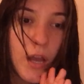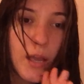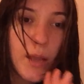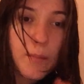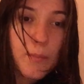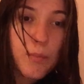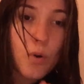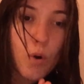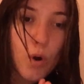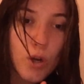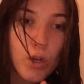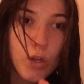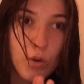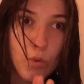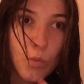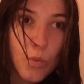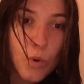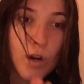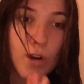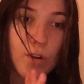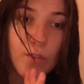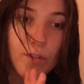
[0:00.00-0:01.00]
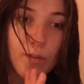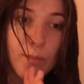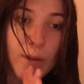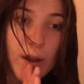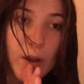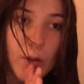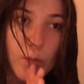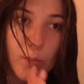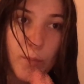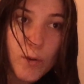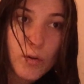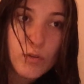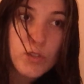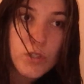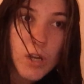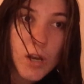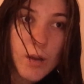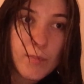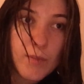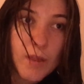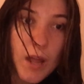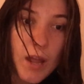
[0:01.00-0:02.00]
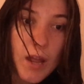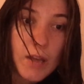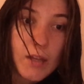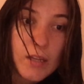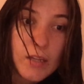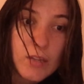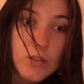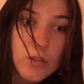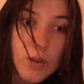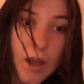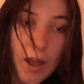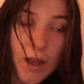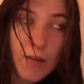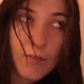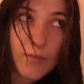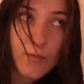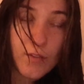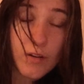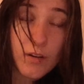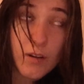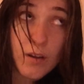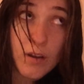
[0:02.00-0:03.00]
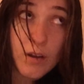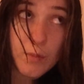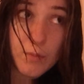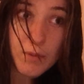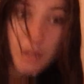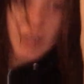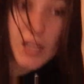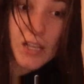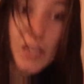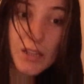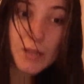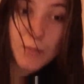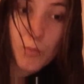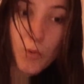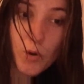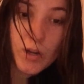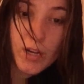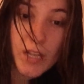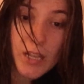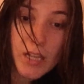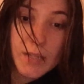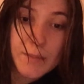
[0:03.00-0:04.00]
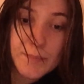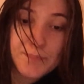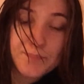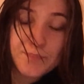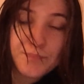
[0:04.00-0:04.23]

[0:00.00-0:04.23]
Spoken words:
important work for my remote job that I need to have for a meeting in the morning.